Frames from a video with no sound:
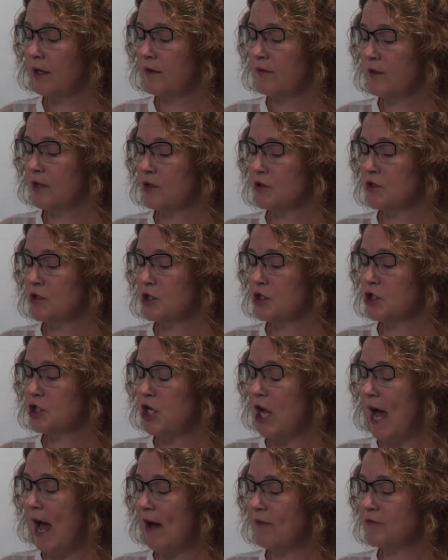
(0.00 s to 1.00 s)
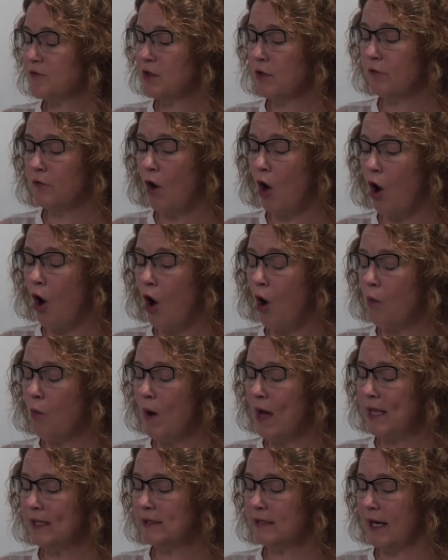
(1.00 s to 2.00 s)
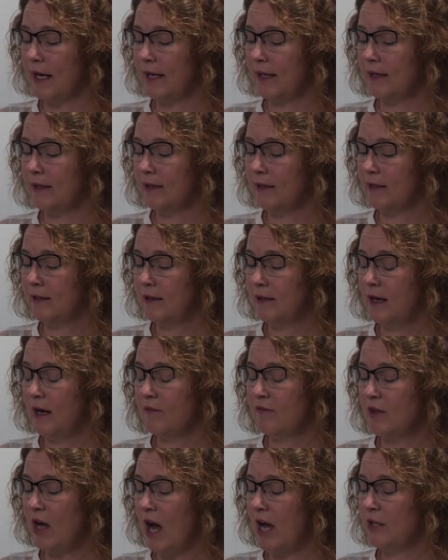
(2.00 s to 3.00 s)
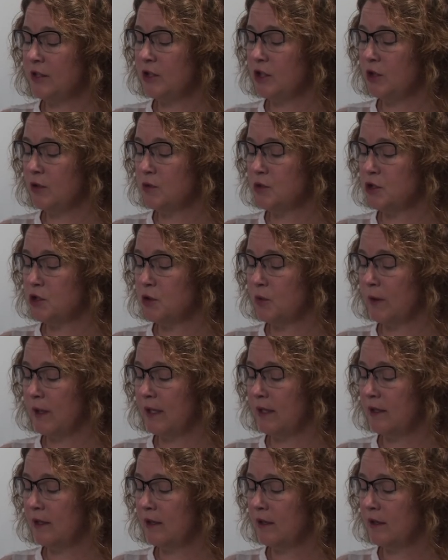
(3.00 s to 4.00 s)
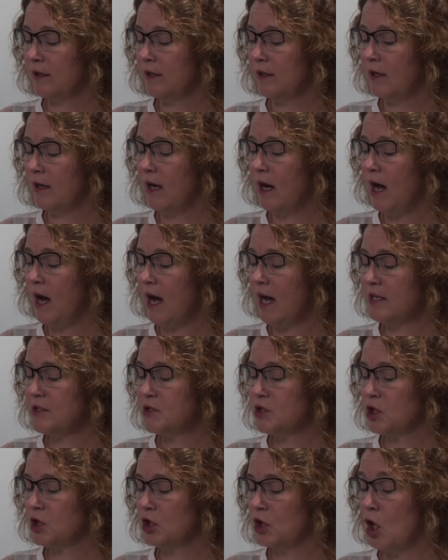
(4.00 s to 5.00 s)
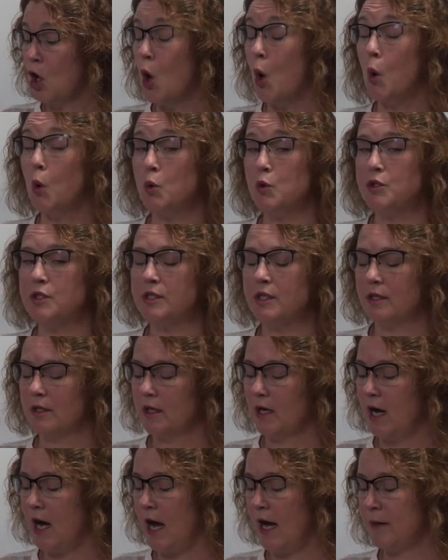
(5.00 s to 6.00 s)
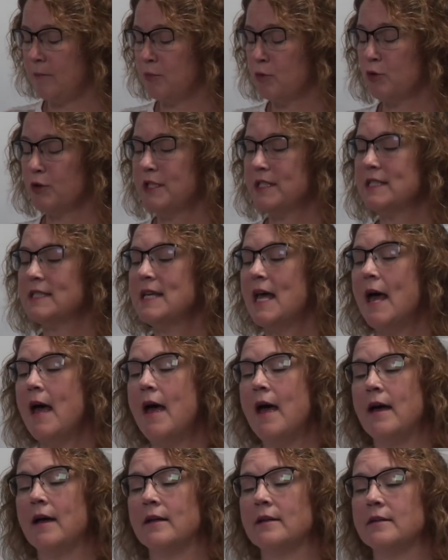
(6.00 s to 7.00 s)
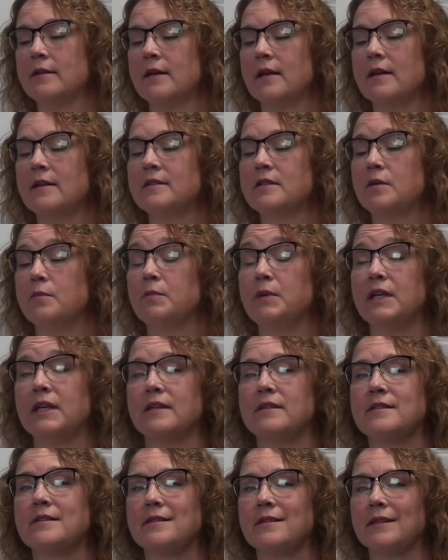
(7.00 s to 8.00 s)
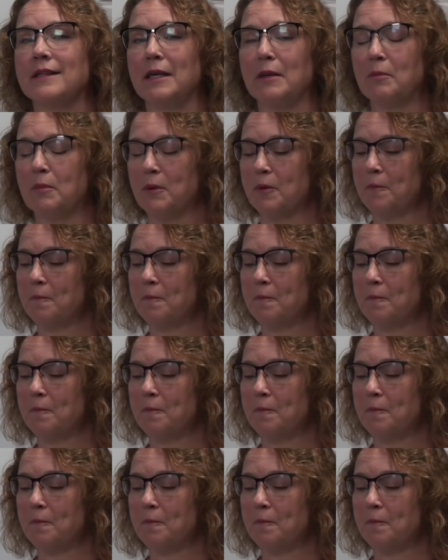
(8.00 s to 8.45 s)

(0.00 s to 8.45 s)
There's a shaft of hallway light. I've gotten used to it. Eyes closed, I pretend to be asleep.